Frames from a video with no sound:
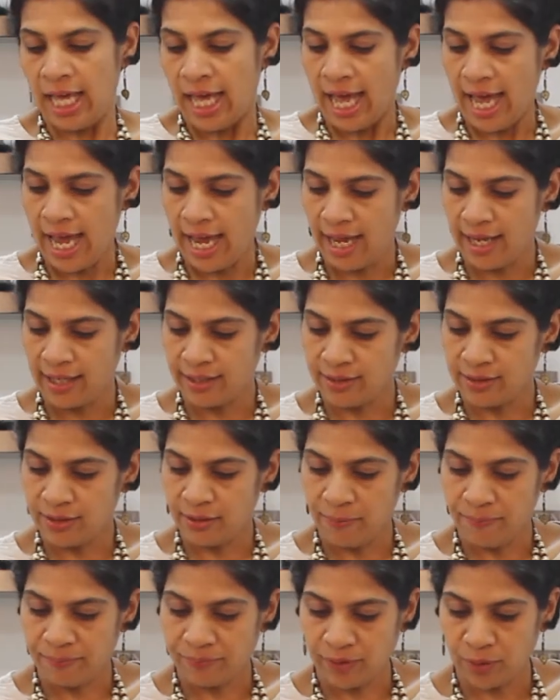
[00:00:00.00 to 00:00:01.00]
And
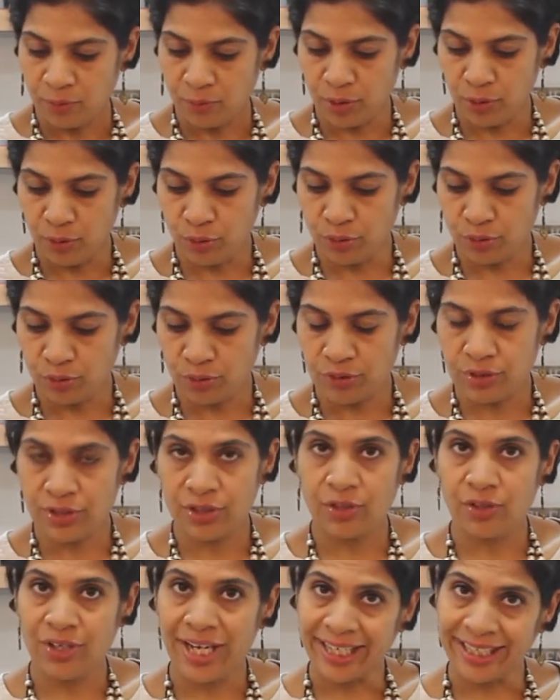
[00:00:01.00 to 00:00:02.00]
we're going to
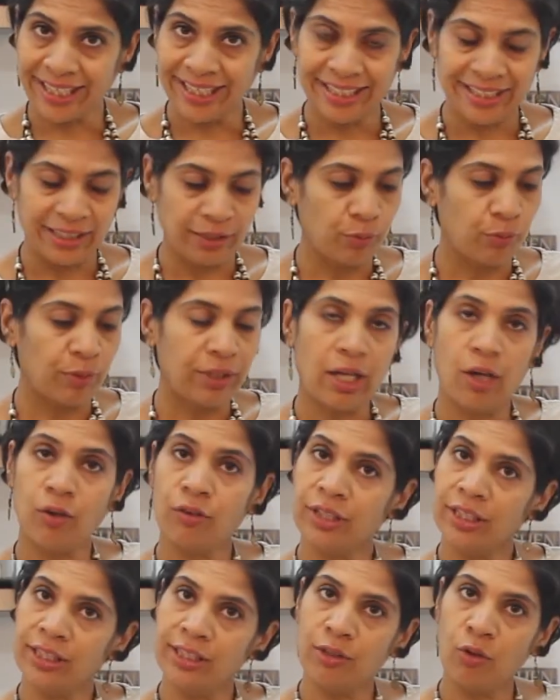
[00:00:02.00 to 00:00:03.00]
directly,
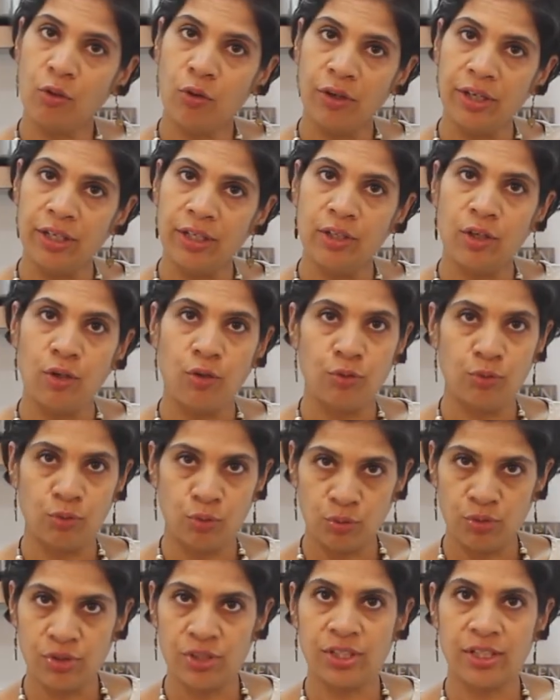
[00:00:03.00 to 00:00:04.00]
without any oil,
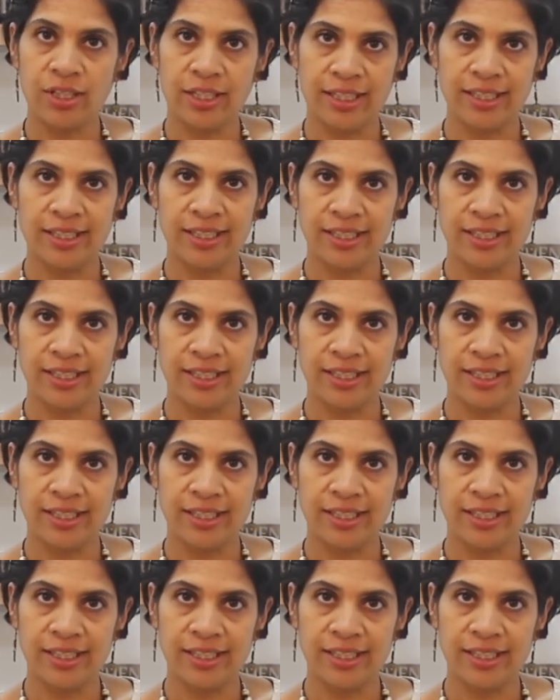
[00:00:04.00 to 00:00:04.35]
roast these